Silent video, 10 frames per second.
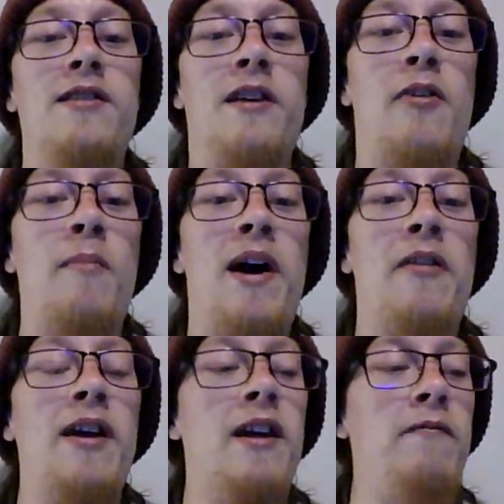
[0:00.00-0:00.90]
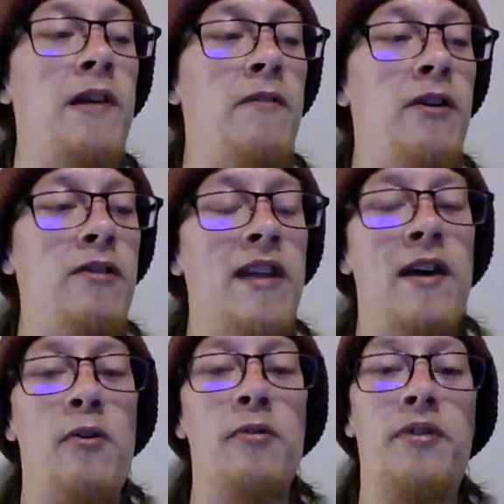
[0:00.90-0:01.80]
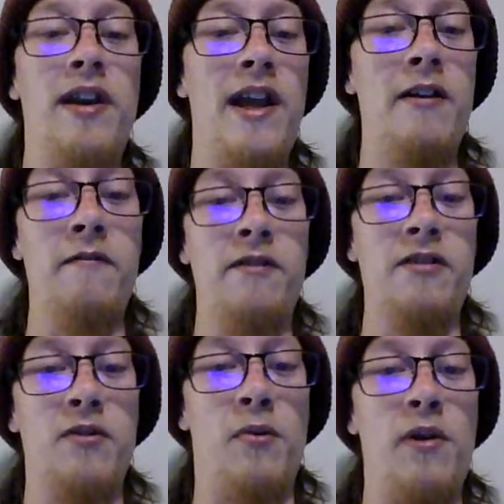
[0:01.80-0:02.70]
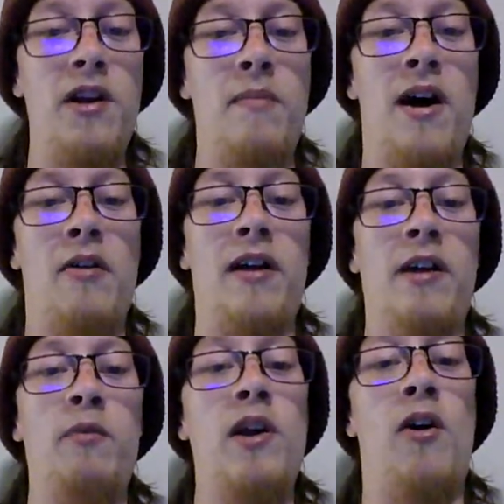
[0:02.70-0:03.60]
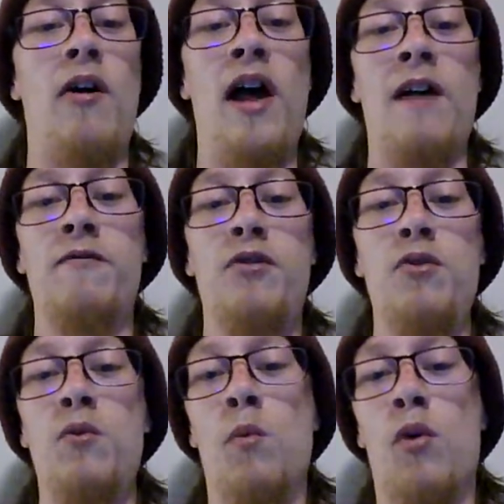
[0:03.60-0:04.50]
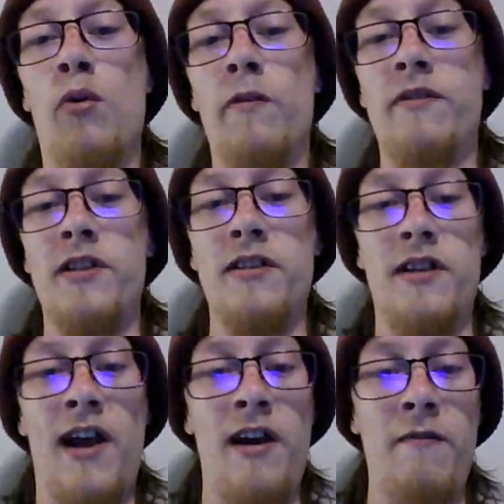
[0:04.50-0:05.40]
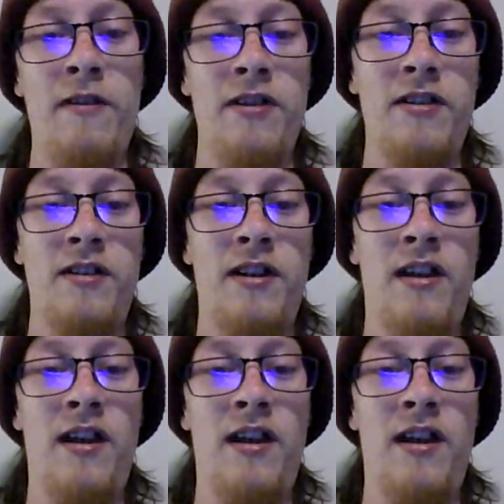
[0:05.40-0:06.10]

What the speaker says: It's all about like, have you ever heard that old native story about like we all have two wolves inside of us,